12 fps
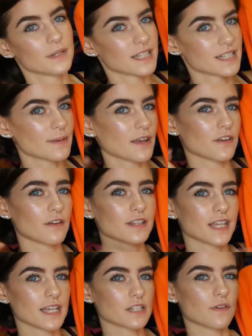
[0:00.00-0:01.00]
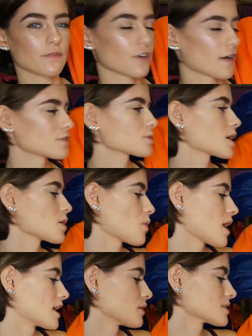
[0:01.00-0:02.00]
But this is my favorite things from Forever
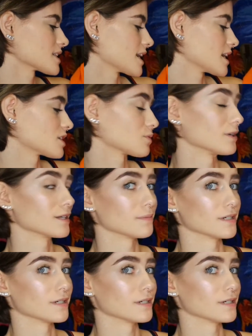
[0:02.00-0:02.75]
21. It was like 20